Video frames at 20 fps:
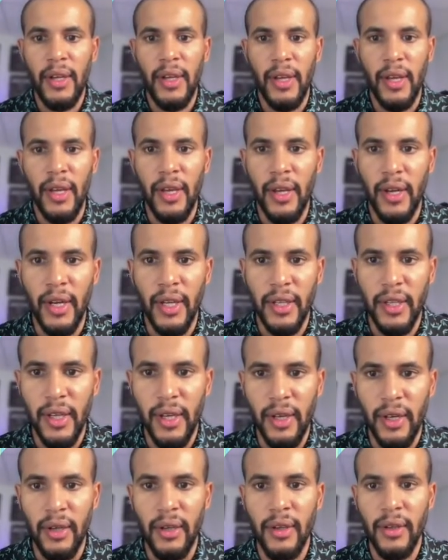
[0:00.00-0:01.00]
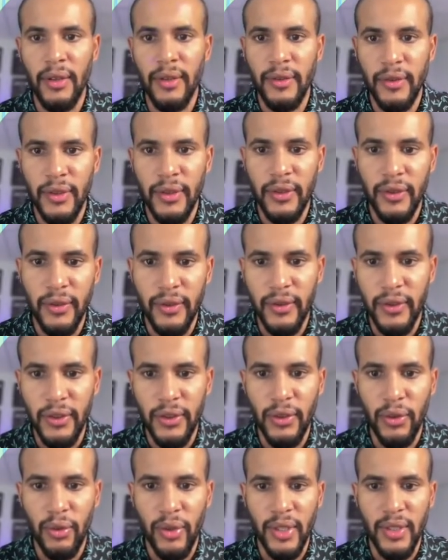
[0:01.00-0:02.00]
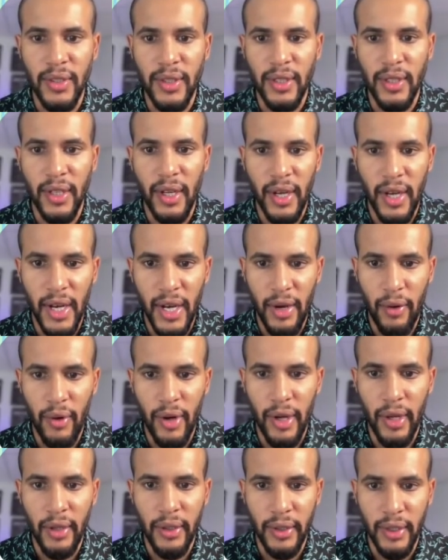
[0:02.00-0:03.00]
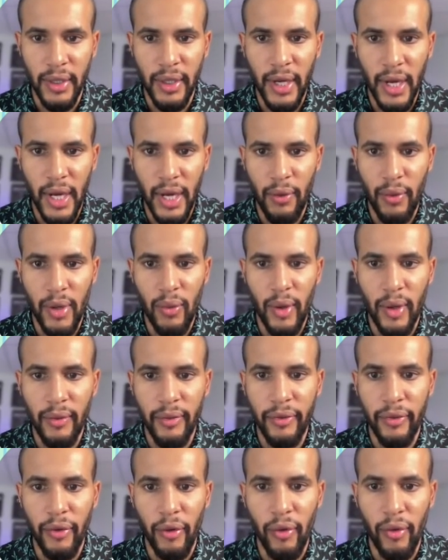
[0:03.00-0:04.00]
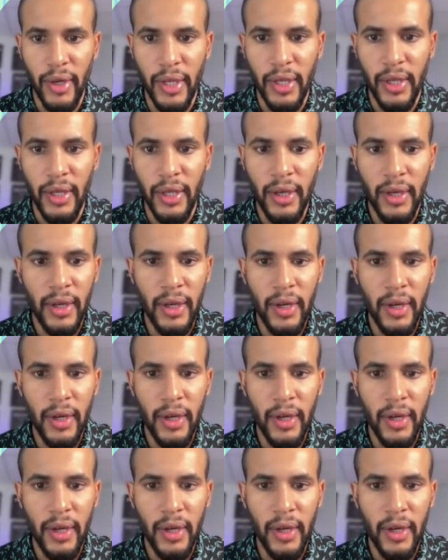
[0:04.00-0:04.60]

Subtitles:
And again, you can see the Highway 140,